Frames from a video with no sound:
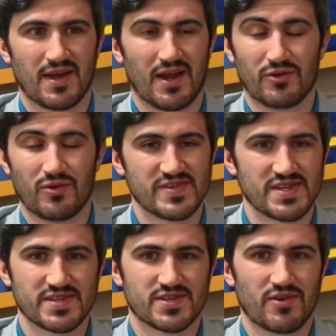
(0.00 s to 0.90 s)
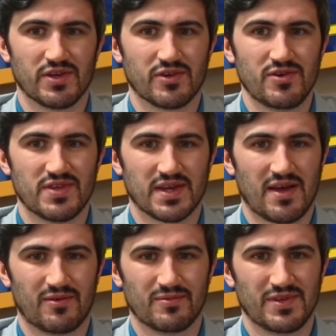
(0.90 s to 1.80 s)
And I don't know if it's necessarily a good thing.
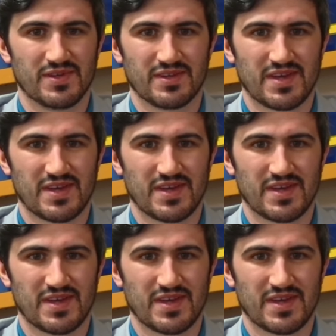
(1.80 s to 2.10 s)
I don't really